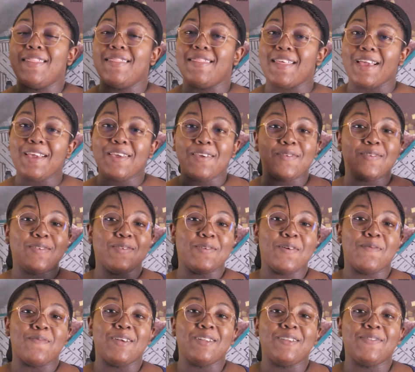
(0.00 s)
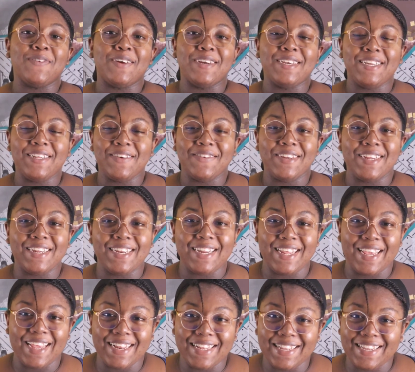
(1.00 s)
Thank you so much for tuning
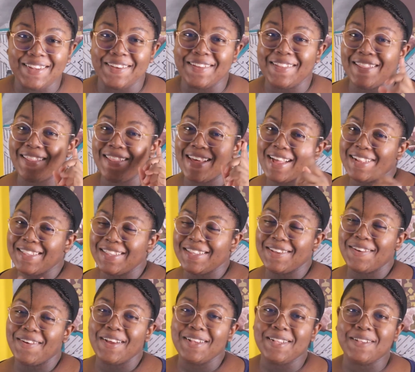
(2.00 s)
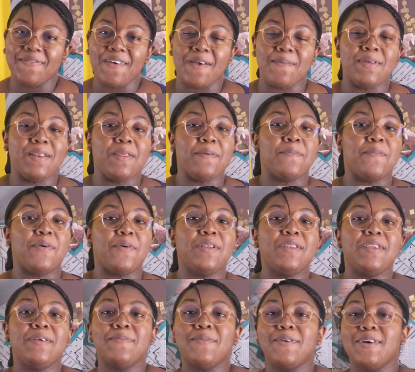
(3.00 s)
in to That's Grace Family
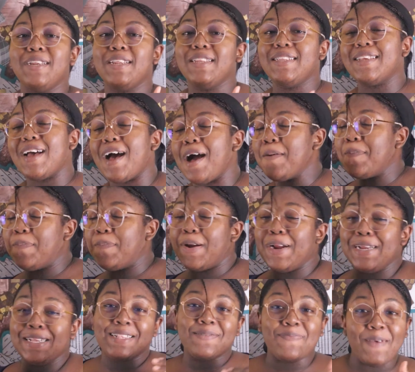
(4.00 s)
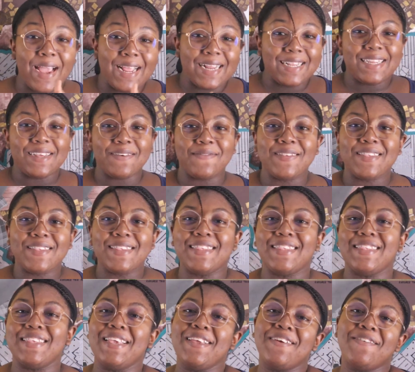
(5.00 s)
Monday Morning Talk Perspective
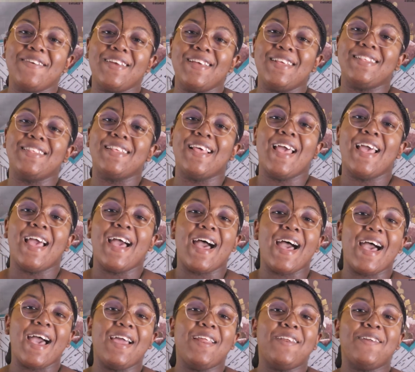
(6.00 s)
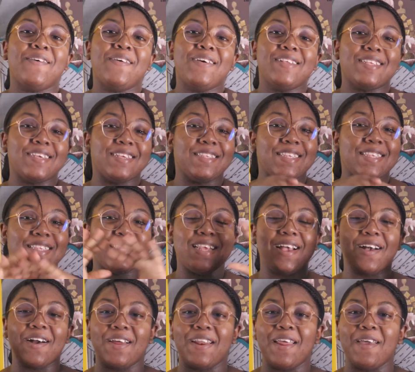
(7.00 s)
Series. I know it's just the
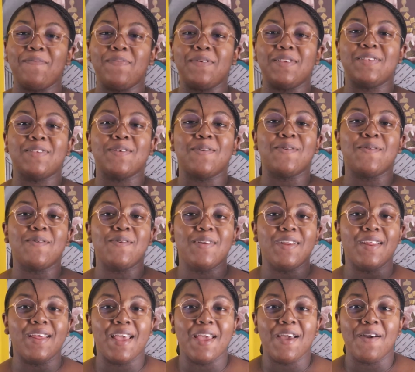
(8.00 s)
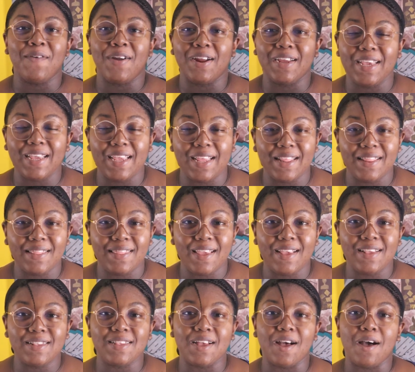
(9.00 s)
second episode. We're kicking
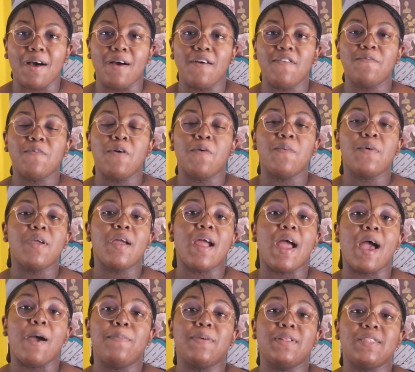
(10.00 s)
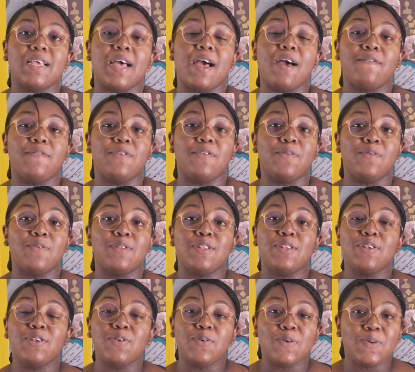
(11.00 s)
things off, but we are happy to have you
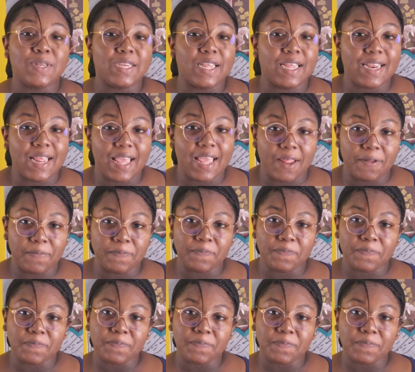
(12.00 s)
tuning in.